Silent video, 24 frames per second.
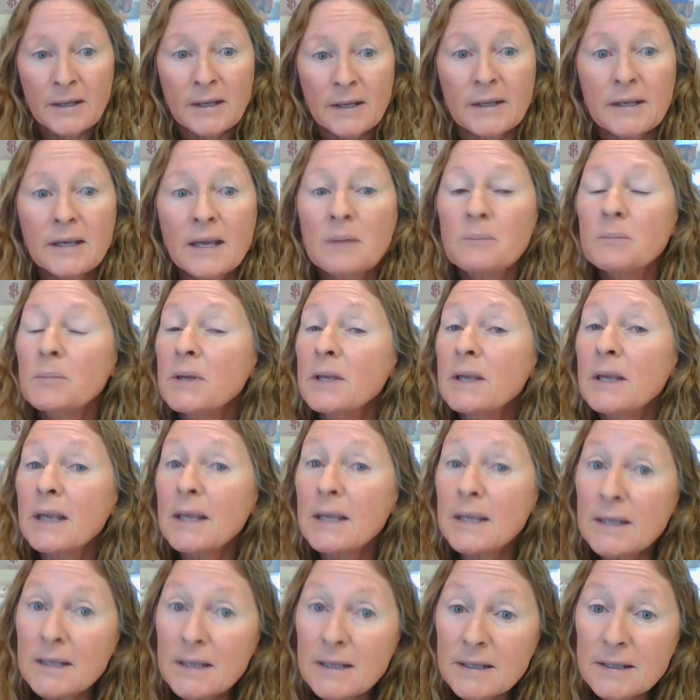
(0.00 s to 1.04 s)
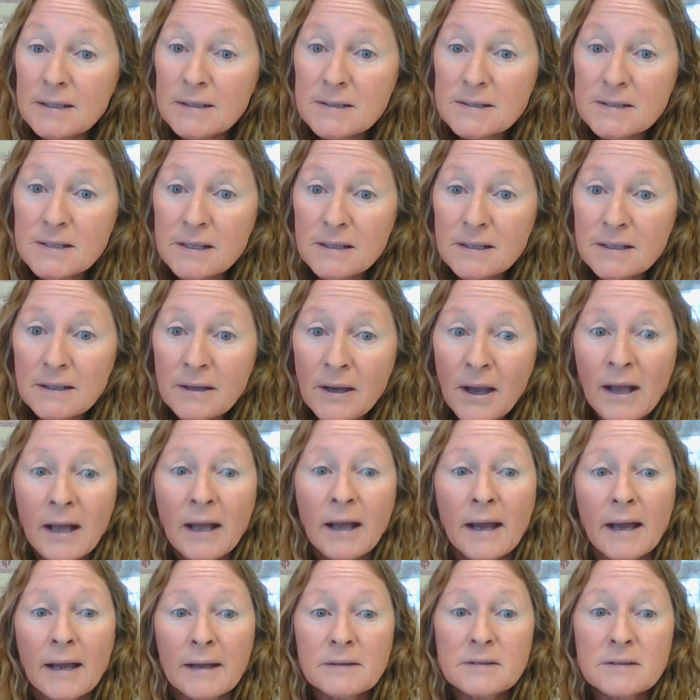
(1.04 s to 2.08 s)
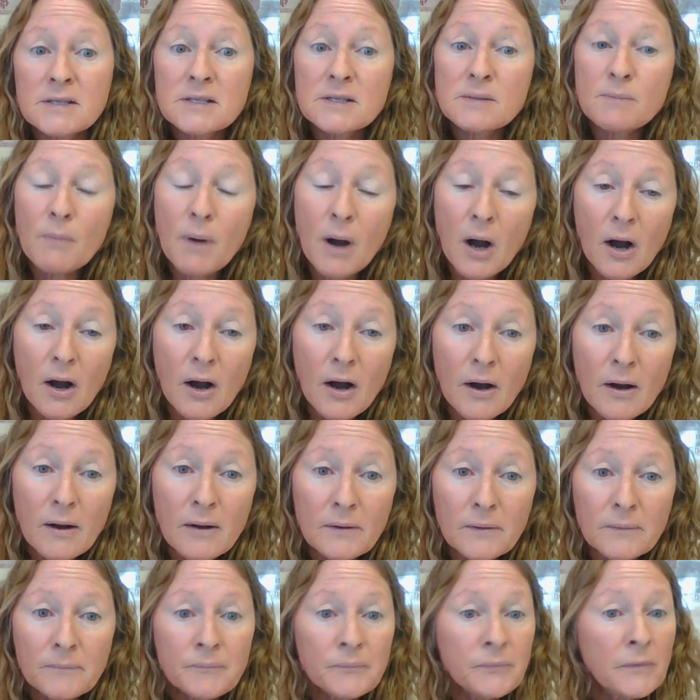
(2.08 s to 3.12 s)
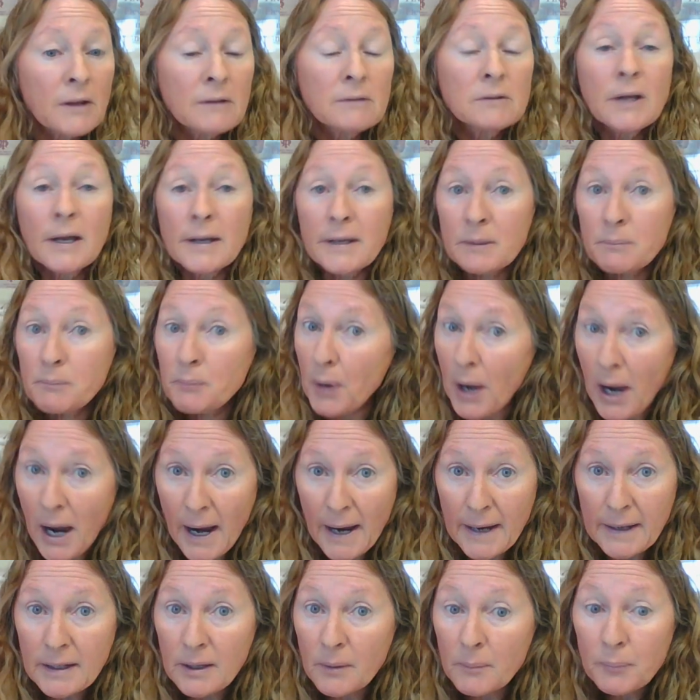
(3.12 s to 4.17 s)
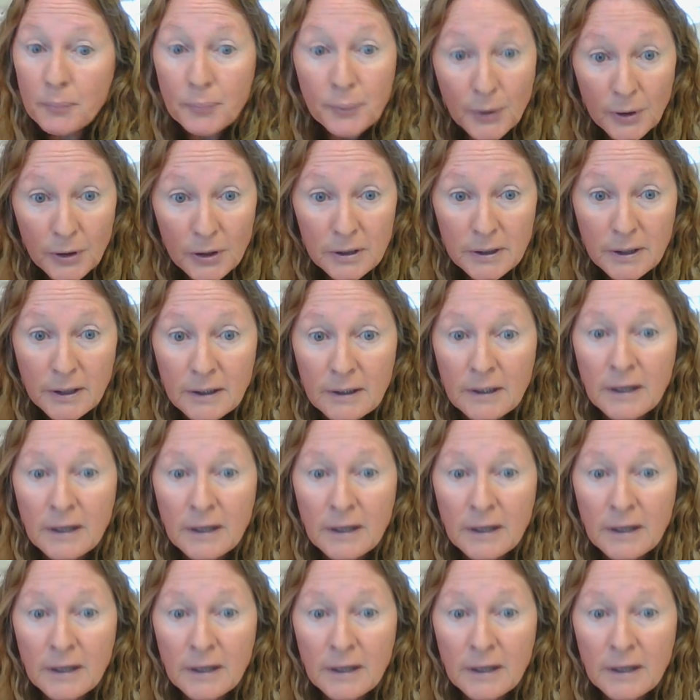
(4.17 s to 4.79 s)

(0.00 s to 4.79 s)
It can be easy and small, like buying a book